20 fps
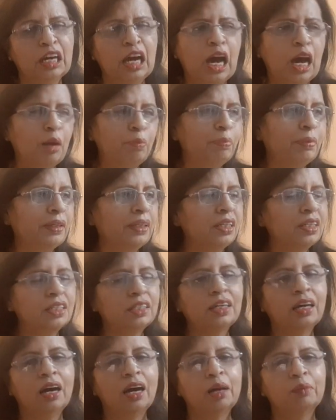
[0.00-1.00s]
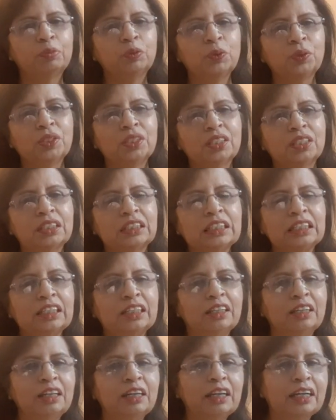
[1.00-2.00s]
Happiness, up to a
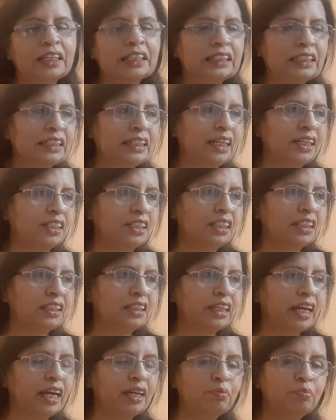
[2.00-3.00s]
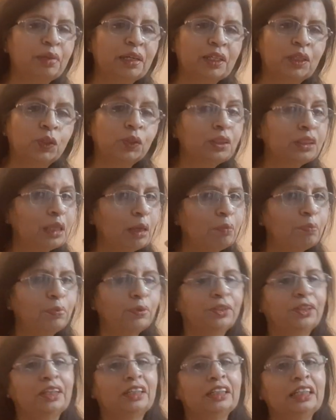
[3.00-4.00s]
certain extent, it can make you
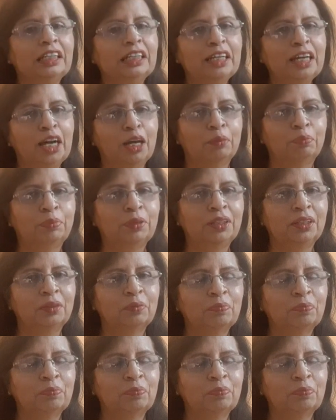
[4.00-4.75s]
temporarily happy.